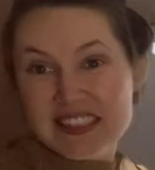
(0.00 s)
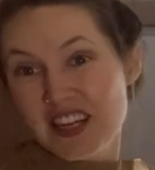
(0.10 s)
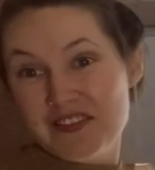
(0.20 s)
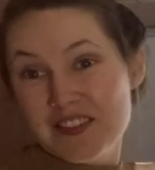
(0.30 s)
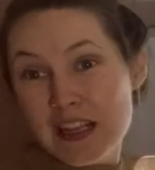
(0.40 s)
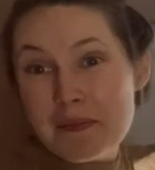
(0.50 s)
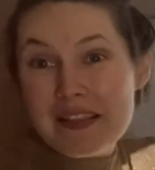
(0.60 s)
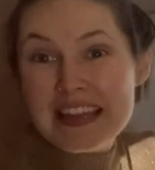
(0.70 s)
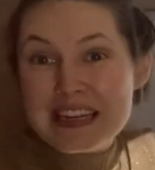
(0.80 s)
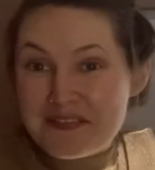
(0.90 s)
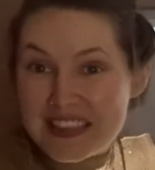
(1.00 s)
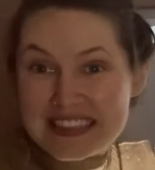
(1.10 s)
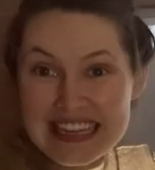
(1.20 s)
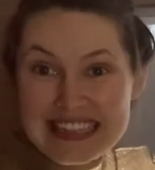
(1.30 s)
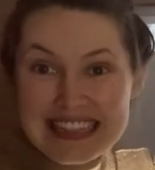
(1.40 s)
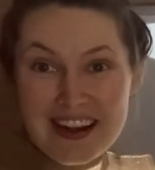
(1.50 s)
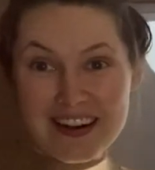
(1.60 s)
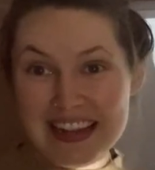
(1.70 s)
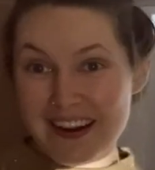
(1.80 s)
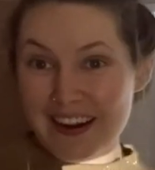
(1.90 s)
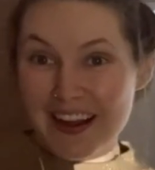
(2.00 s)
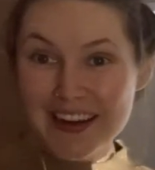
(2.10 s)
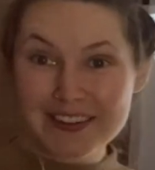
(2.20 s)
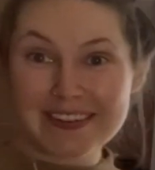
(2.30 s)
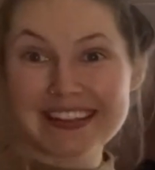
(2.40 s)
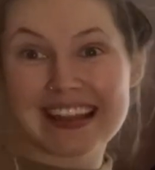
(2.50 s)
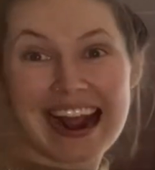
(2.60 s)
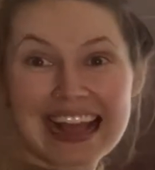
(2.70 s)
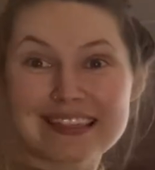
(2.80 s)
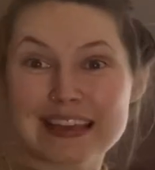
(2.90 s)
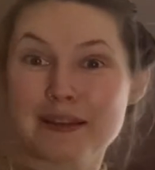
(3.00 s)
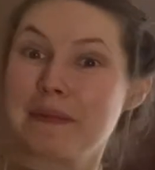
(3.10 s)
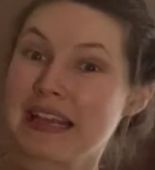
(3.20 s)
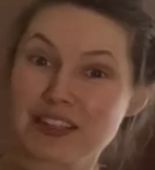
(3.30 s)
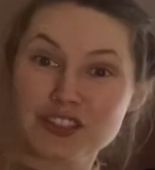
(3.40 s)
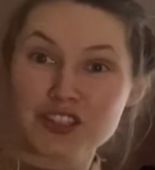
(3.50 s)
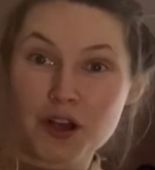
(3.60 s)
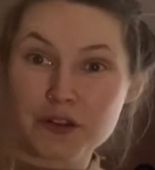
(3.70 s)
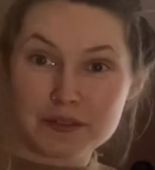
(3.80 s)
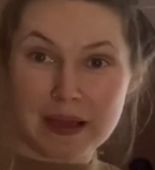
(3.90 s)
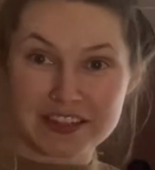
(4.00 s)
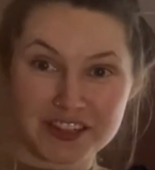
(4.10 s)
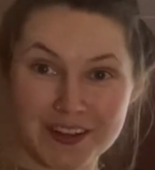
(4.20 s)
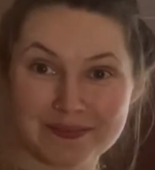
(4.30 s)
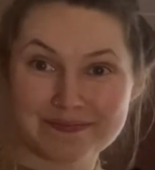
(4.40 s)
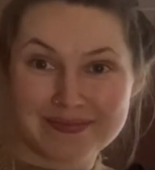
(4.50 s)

of some of the different things that are in our country that I think make it so special.